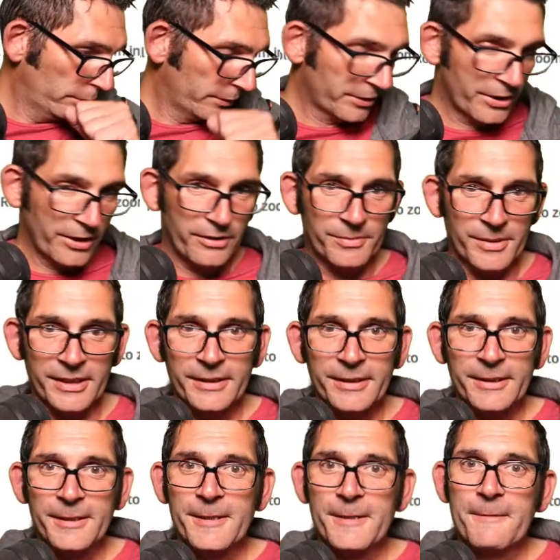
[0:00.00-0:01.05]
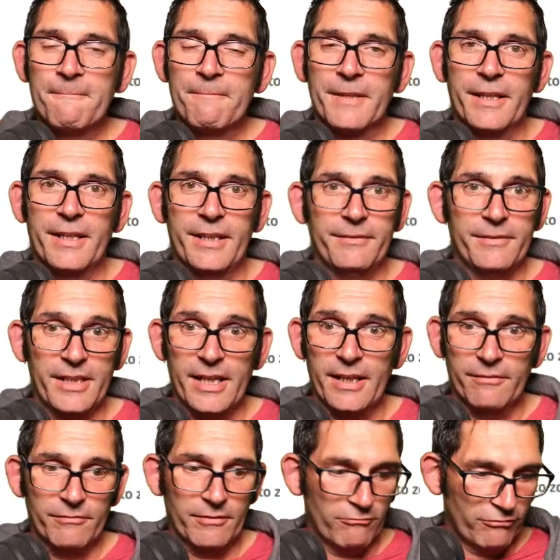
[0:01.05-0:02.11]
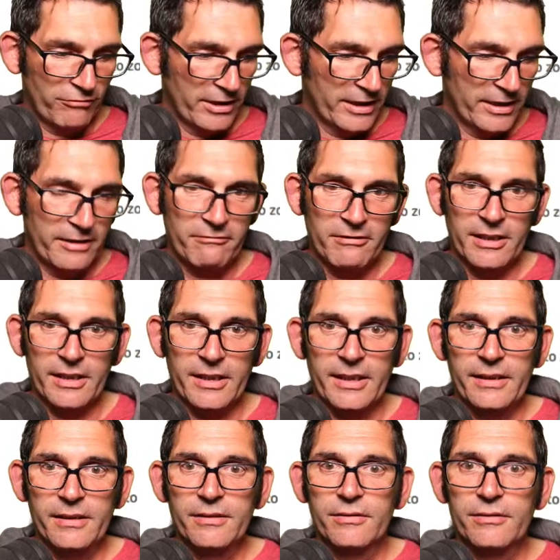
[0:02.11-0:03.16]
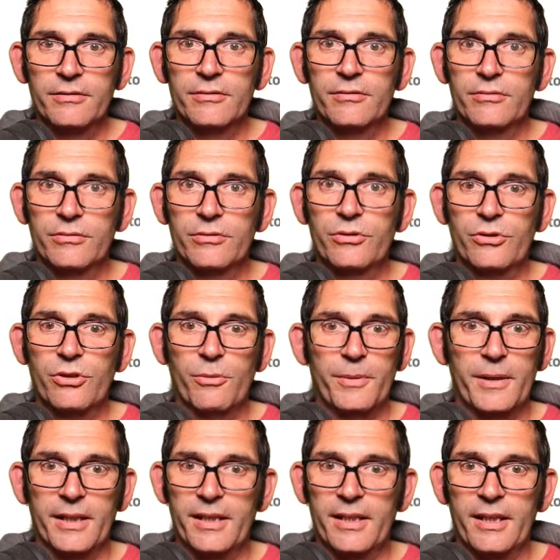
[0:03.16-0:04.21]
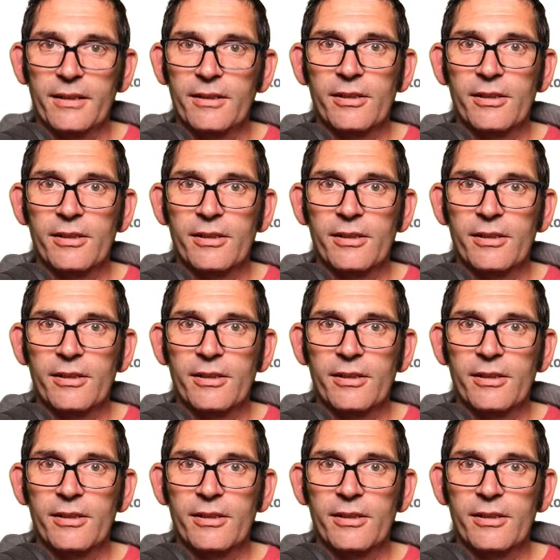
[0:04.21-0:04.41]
Excuse me. And yeah, really, really top bit of kit.